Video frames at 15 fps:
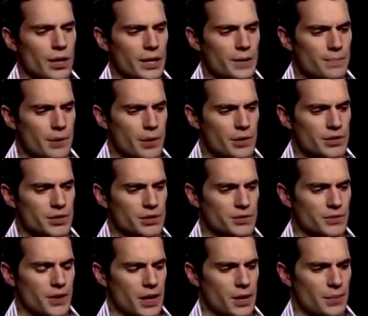I approach this
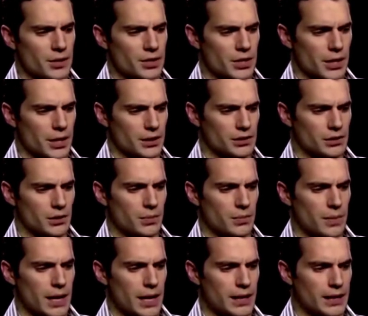very much like
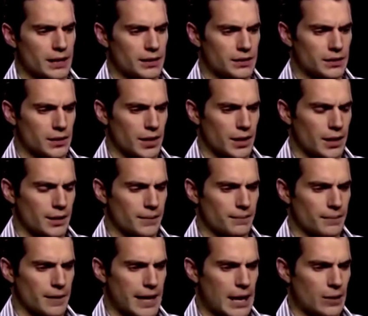Superman is
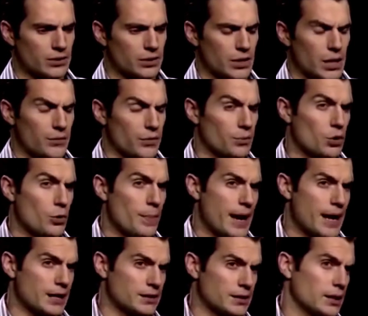an outsider from
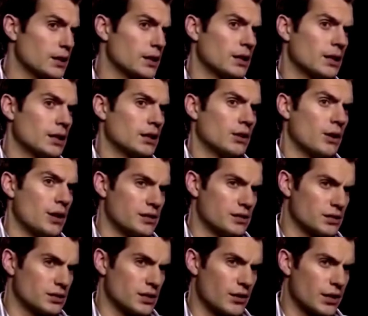humanity, not
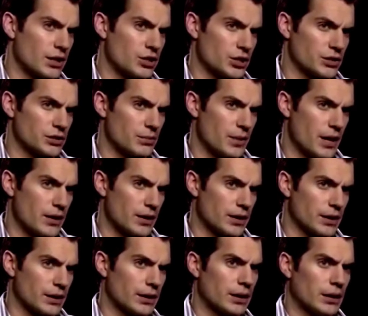necessarily just America.